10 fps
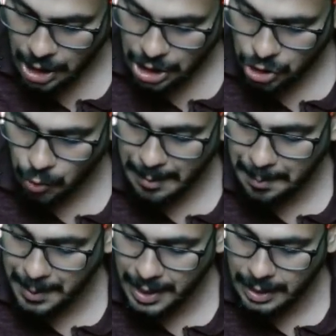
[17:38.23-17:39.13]
So my
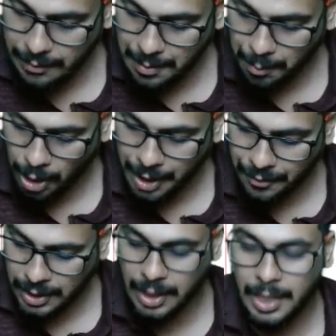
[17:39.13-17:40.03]
break-even point
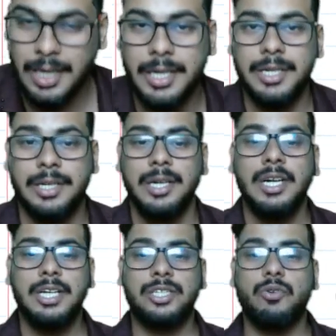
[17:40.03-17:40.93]
for the current year
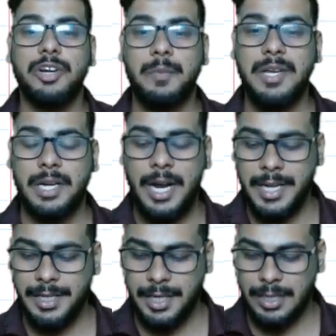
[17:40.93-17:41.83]
is going to be
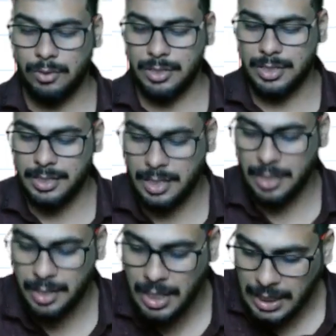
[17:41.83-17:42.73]

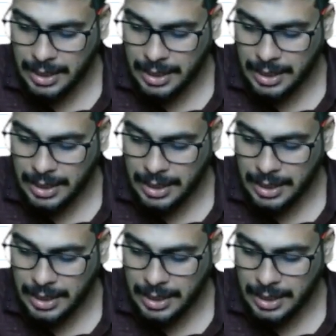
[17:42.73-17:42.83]
93,600.